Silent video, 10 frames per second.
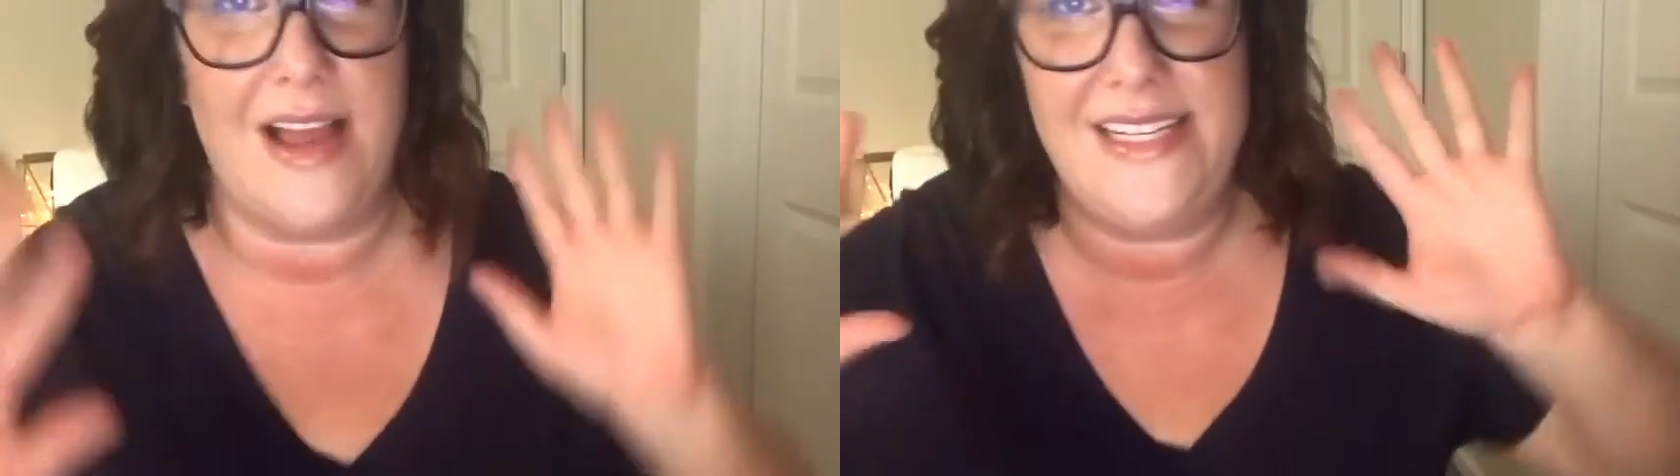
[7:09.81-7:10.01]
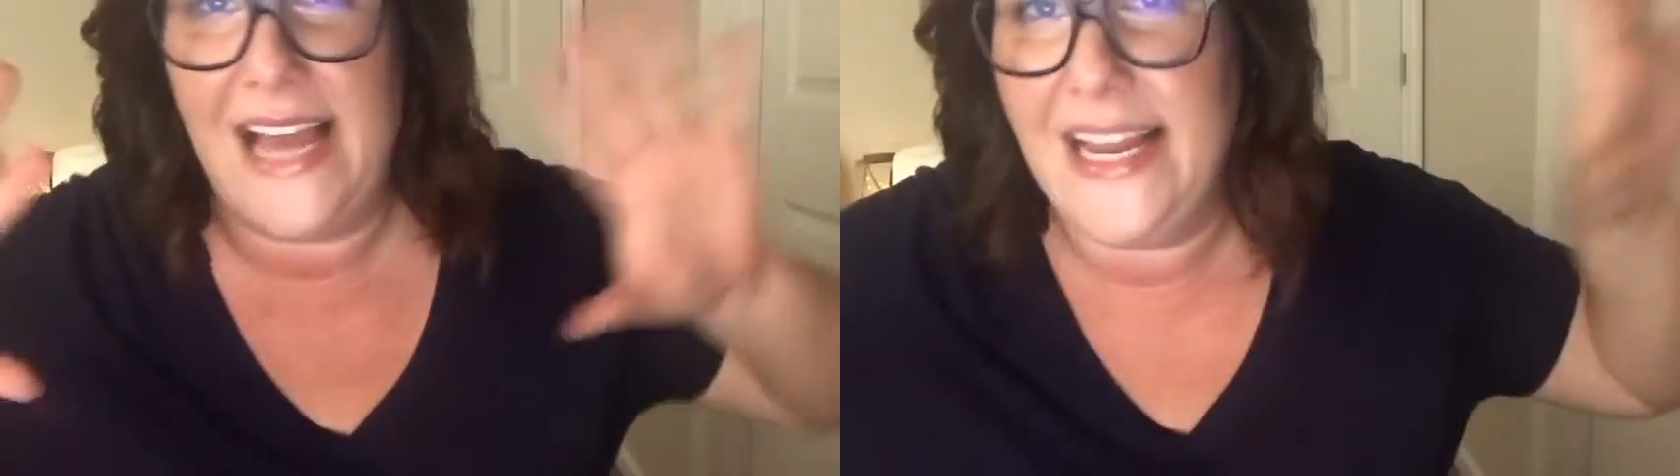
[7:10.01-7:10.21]

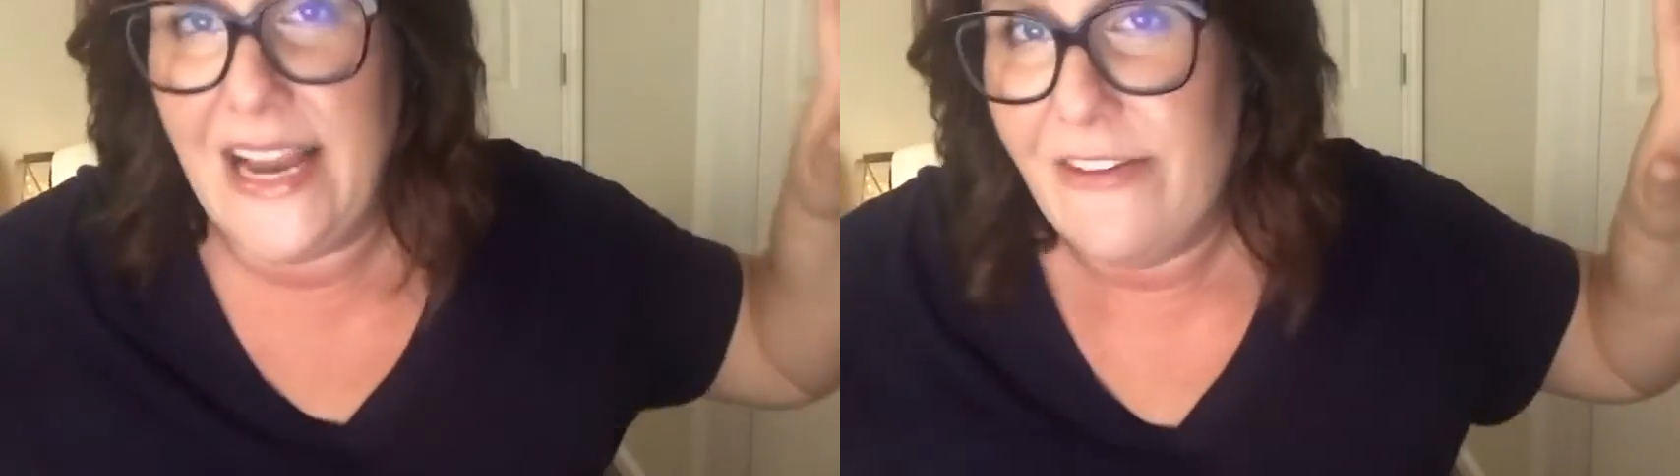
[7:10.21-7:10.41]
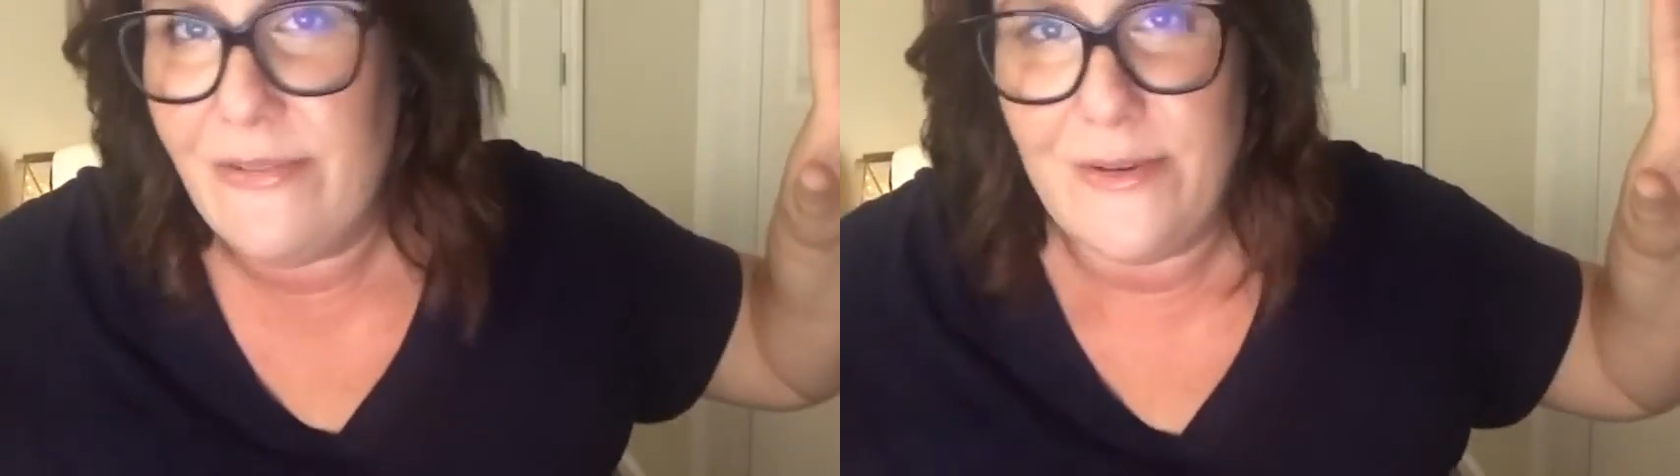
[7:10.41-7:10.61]
I
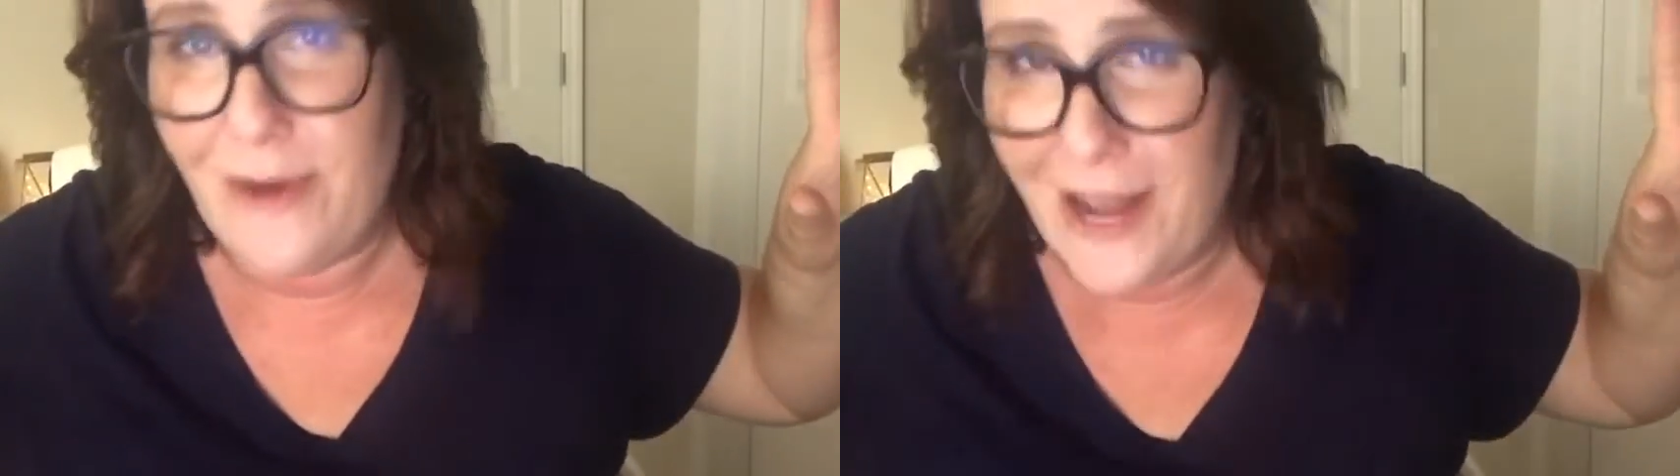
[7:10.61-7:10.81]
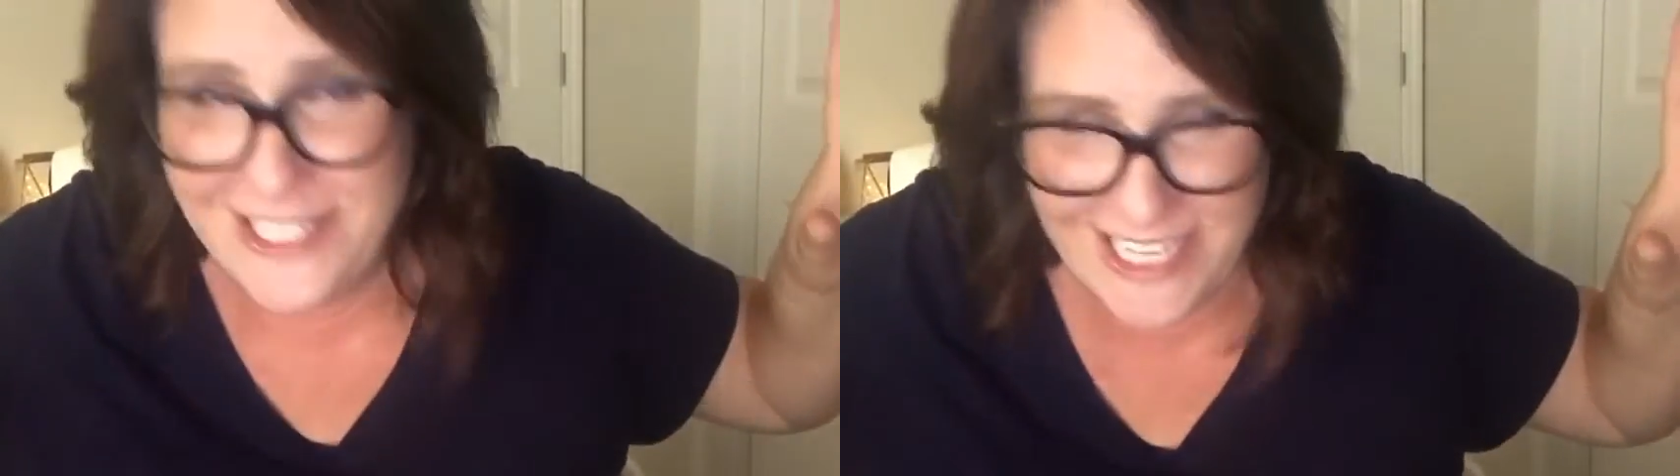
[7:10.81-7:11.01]
tag everyone
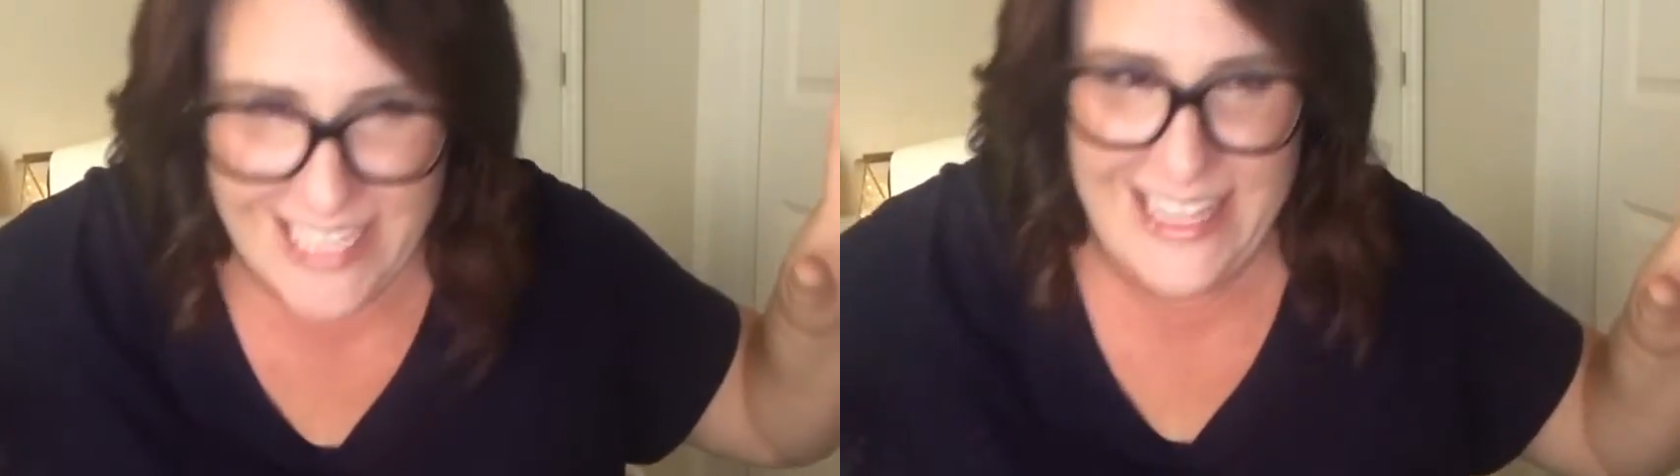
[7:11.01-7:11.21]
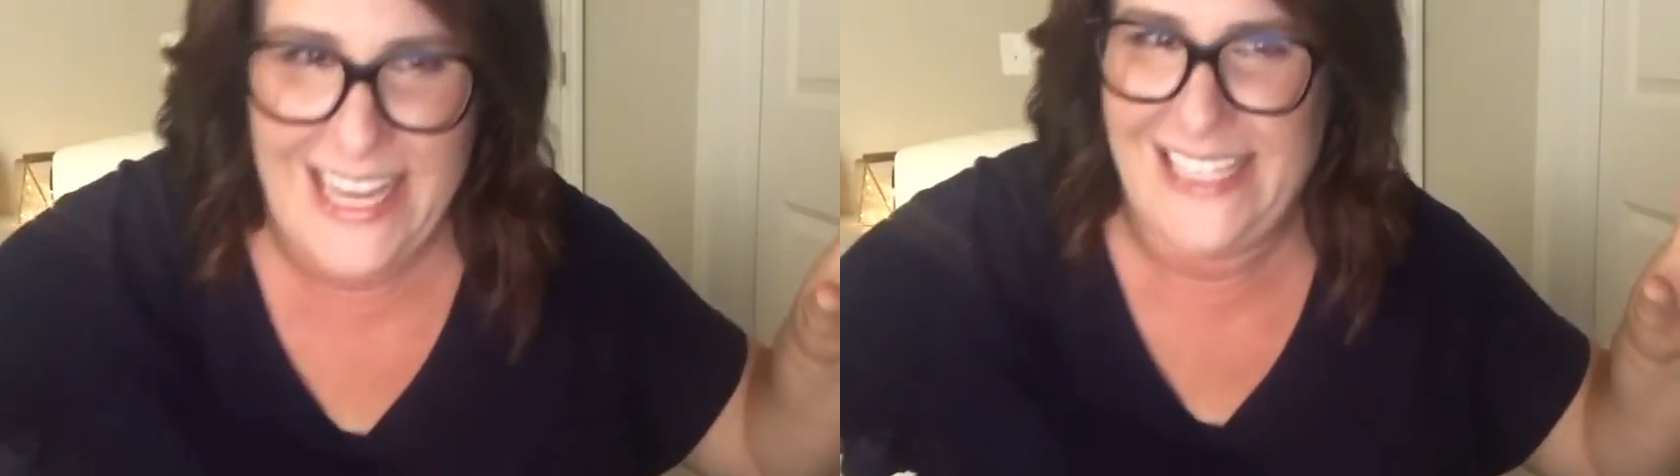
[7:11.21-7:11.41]

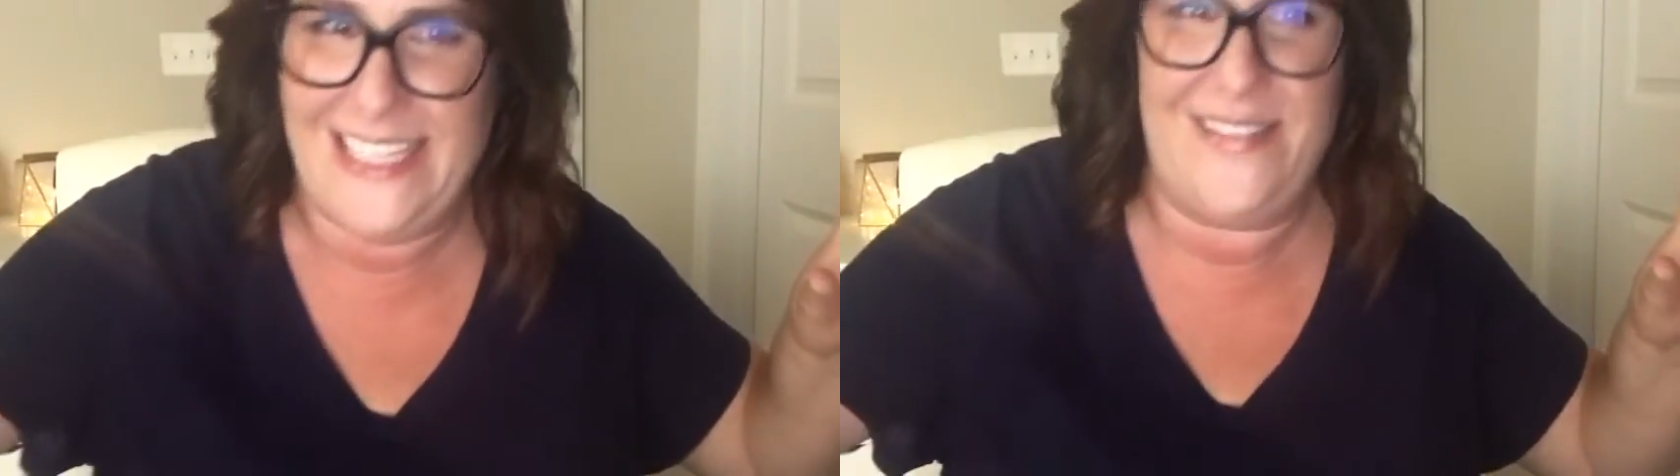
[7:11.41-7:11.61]
watching this